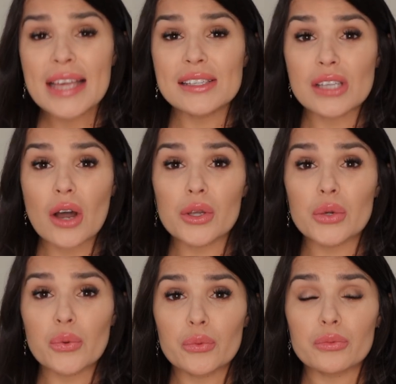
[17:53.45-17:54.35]
So
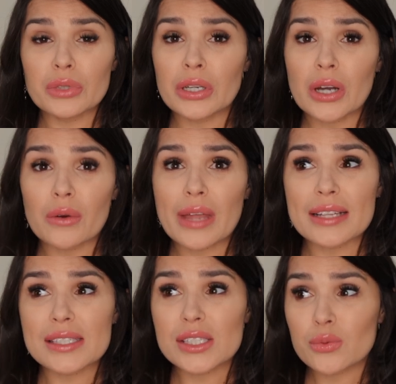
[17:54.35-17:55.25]
you know
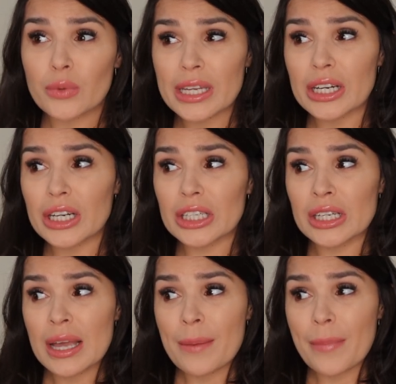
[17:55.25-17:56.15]
that sweeter
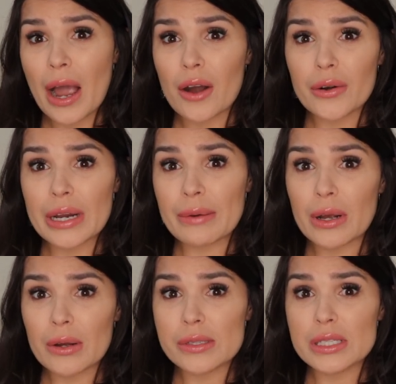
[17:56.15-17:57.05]
powdery
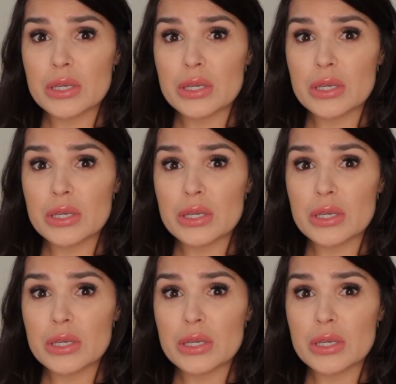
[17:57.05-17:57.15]
rose,